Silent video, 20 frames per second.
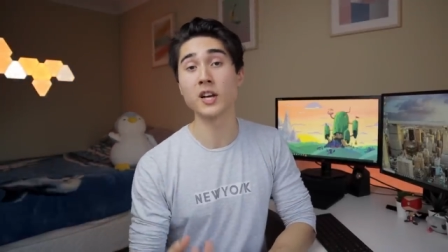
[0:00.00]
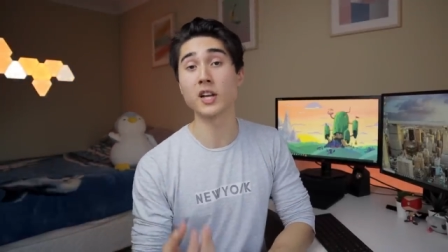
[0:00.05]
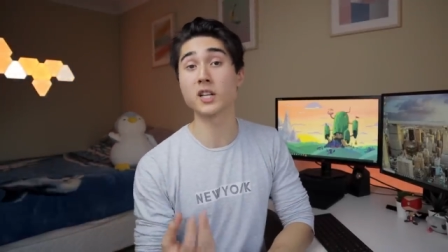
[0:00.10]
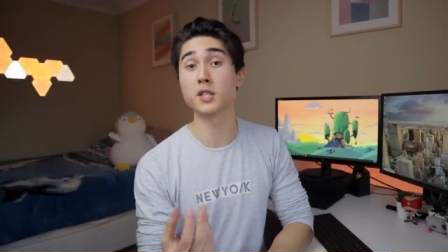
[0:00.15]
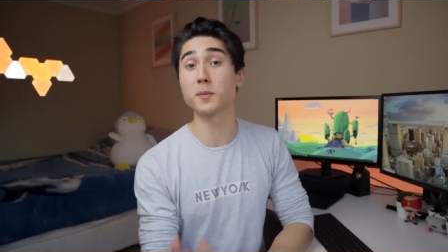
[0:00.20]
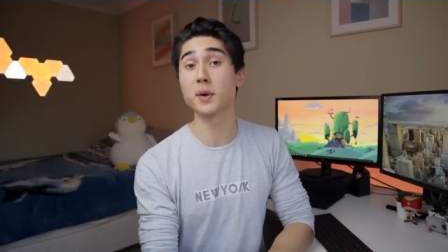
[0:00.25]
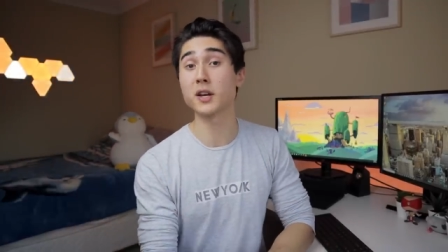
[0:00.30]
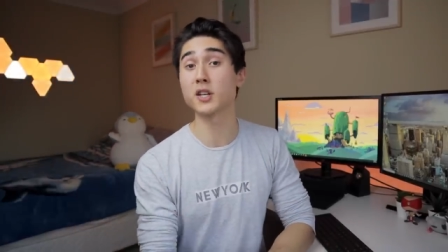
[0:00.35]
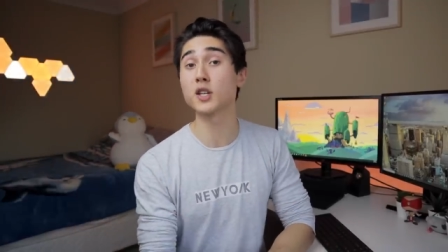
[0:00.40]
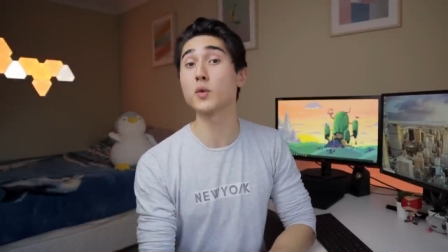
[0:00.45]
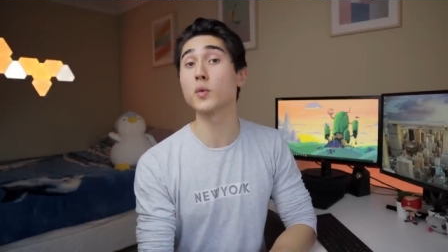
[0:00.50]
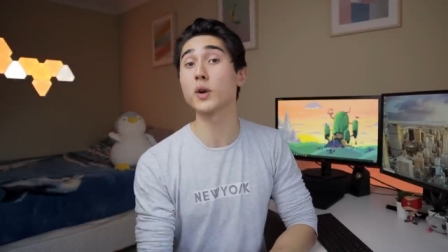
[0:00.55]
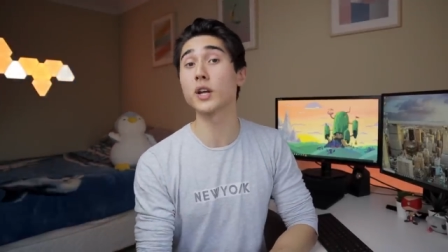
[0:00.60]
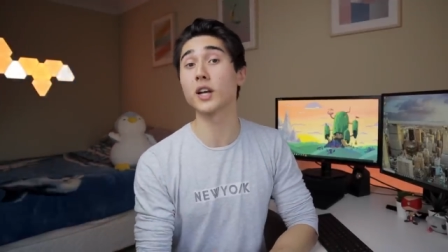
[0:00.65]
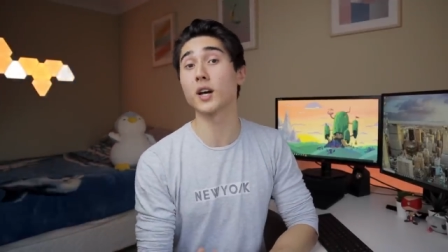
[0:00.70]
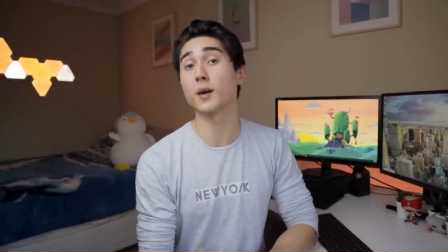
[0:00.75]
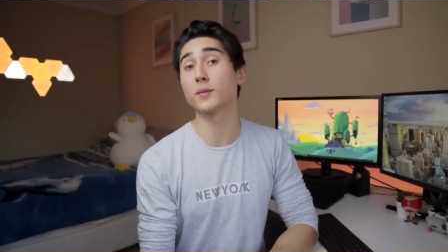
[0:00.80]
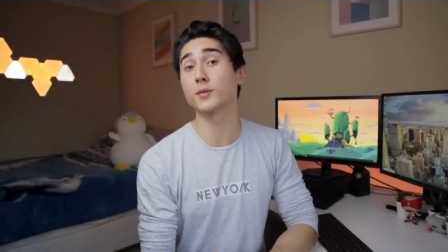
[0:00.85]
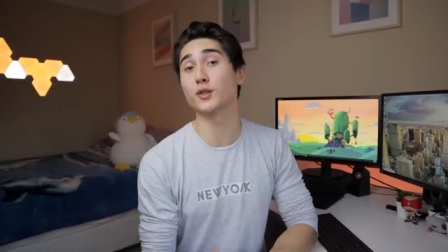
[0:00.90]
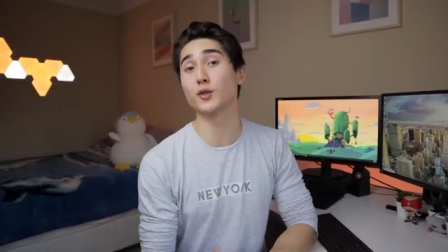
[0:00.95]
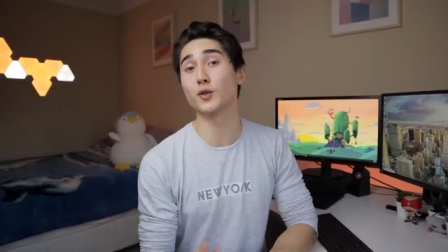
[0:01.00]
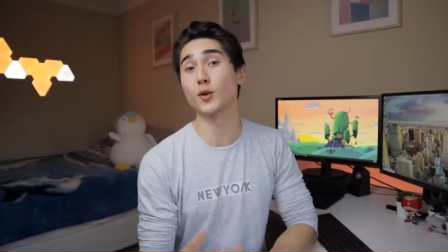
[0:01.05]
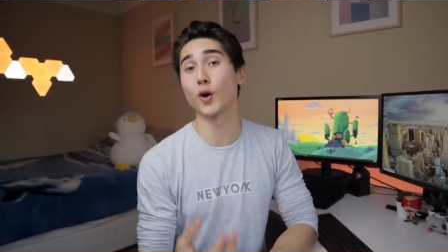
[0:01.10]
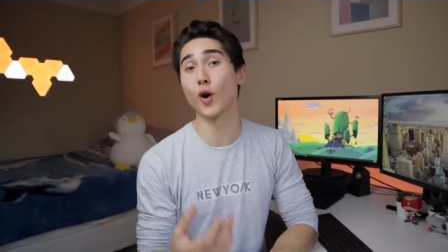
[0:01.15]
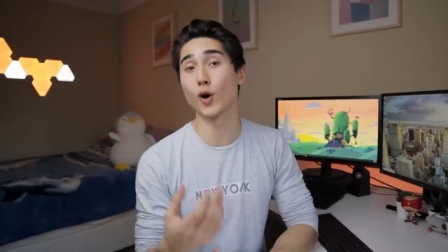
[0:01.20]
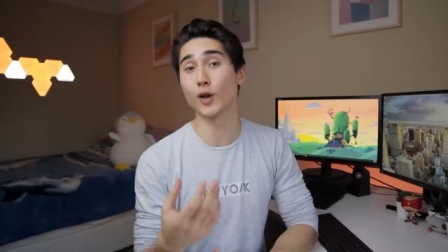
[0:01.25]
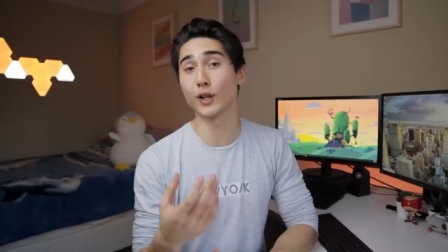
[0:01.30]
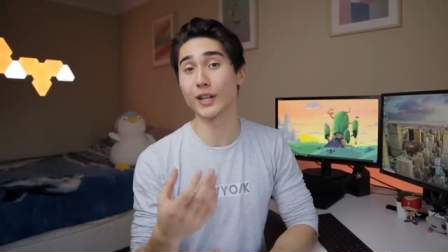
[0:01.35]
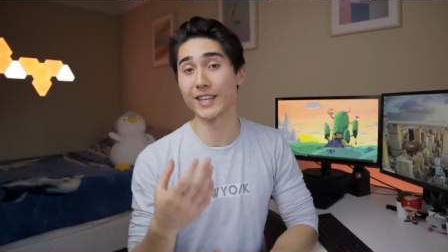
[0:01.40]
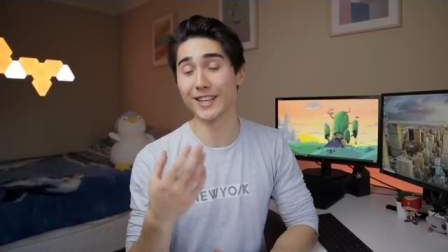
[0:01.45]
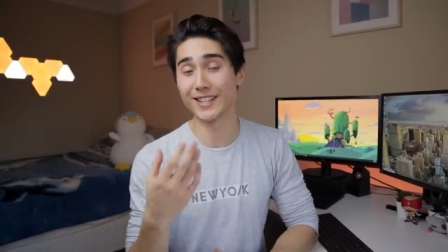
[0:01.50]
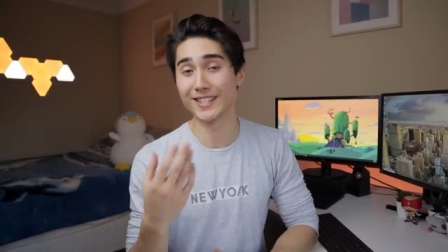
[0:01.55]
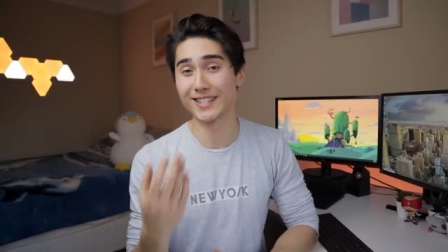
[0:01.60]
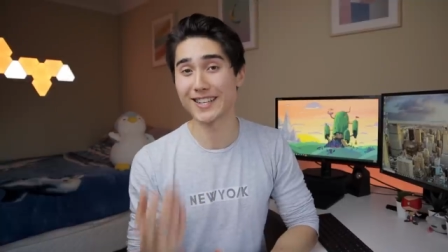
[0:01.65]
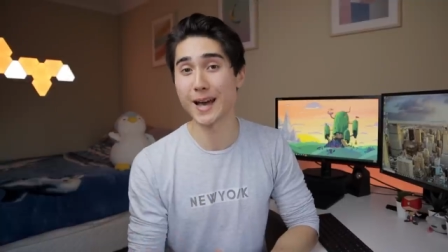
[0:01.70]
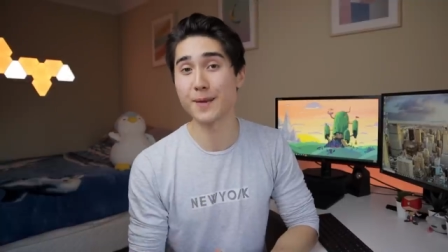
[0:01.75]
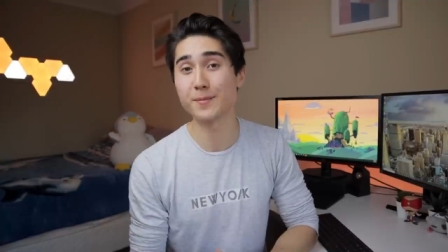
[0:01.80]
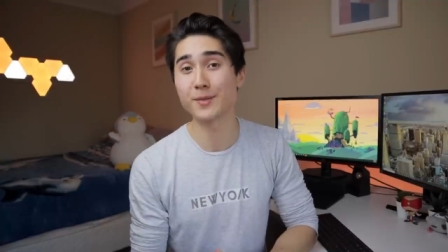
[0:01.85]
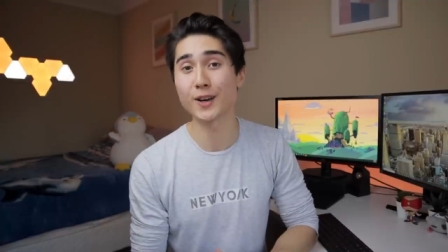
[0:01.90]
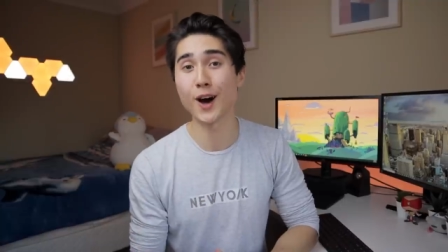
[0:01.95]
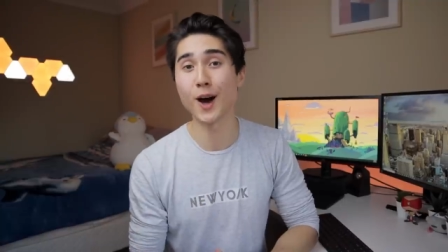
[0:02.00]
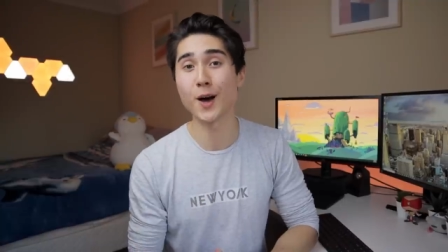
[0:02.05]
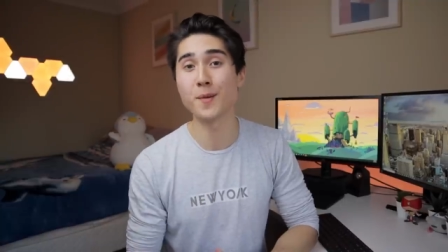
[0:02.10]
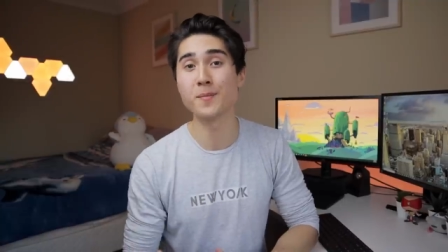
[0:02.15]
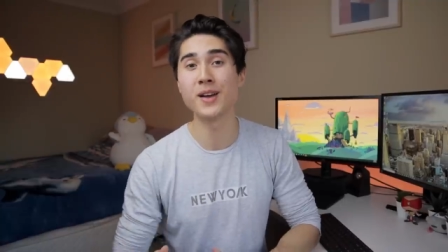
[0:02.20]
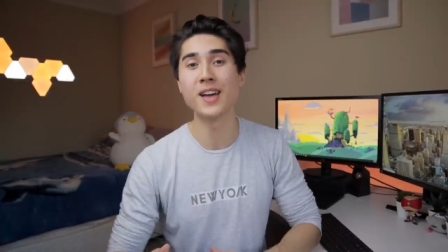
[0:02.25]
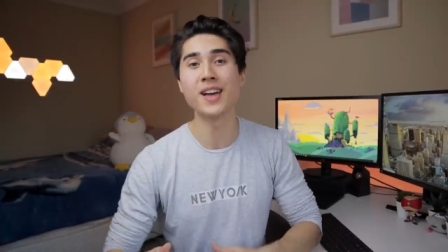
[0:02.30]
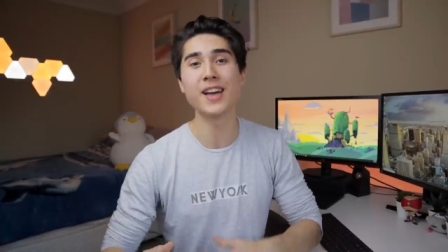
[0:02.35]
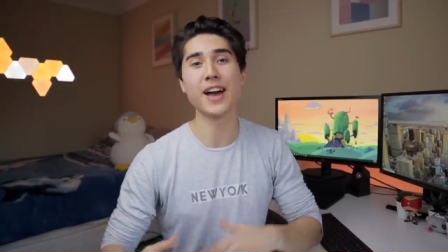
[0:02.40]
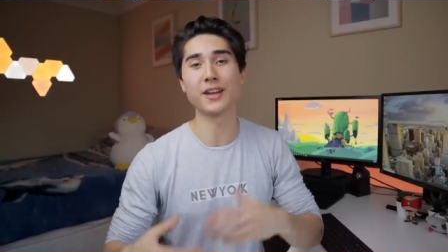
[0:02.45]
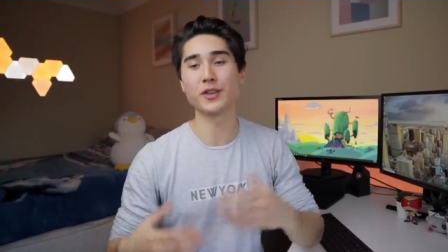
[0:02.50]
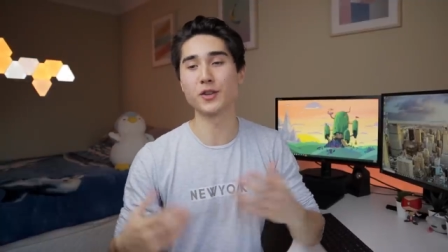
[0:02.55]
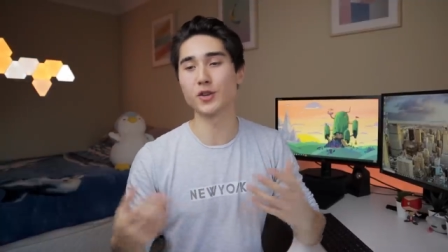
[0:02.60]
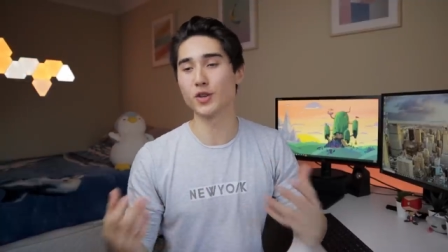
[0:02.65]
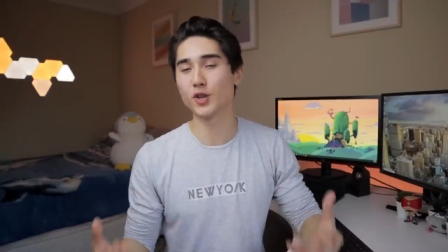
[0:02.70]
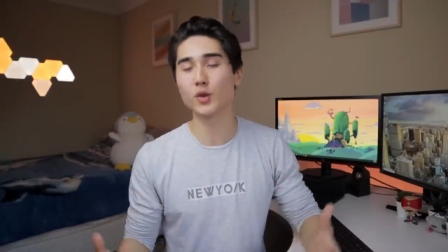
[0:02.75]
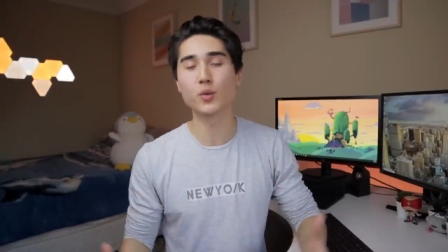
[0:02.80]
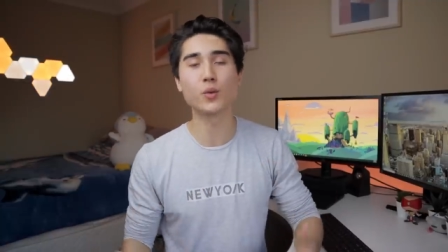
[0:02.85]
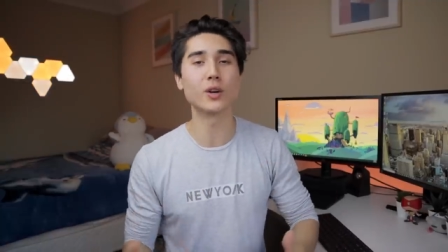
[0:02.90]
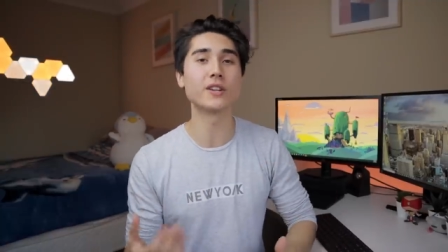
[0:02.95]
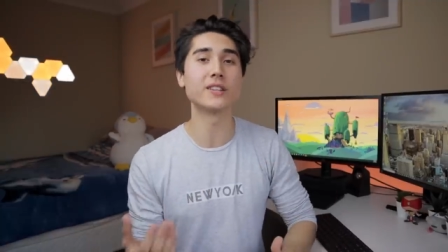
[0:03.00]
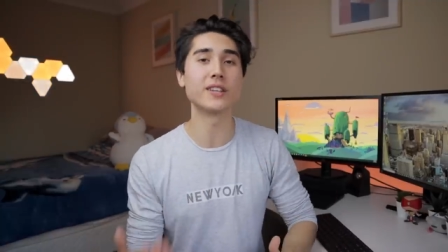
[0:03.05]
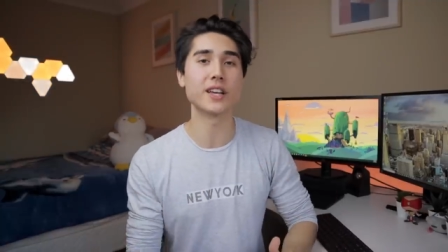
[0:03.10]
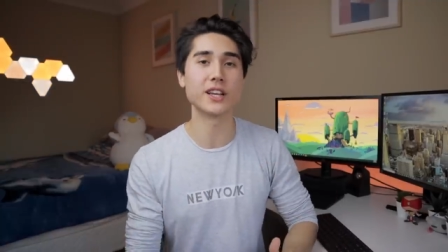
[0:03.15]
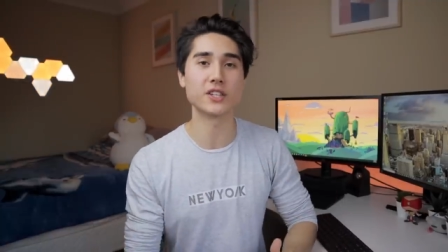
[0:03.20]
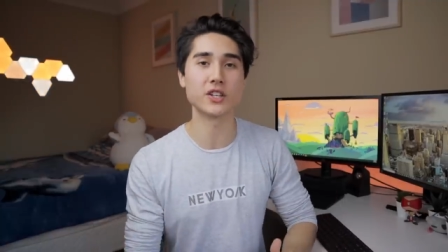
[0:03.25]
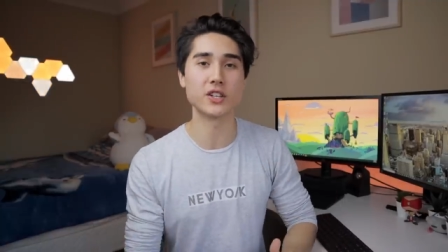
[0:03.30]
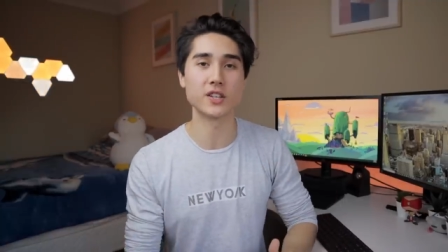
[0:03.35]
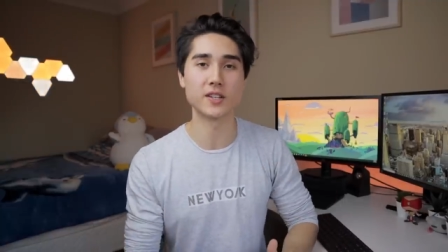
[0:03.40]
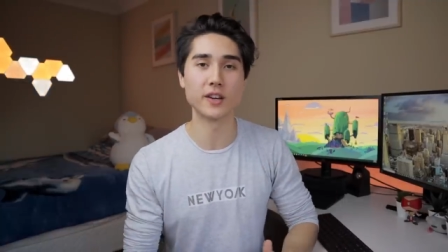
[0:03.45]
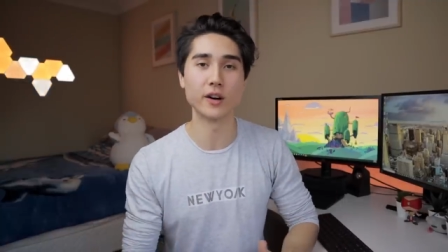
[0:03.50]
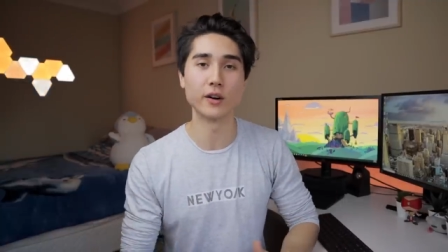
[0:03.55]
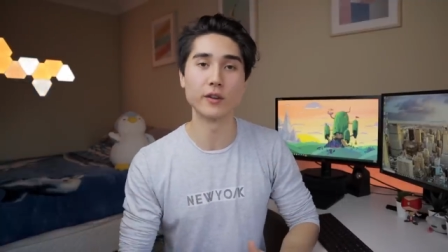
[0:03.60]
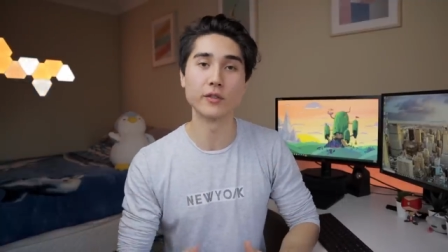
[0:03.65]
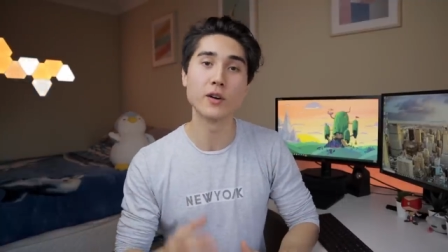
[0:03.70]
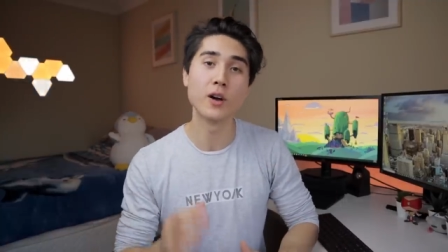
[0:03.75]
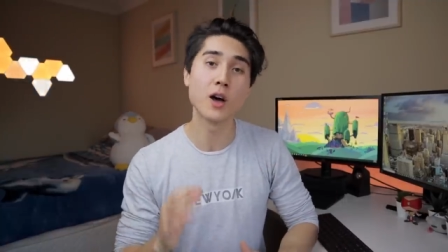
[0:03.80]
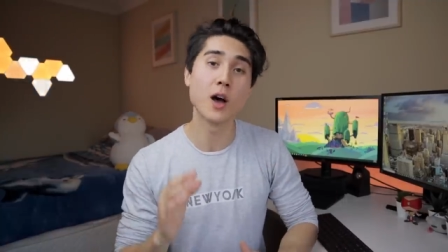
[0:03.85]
especially when it comes to early exam time and you just want to test yourself,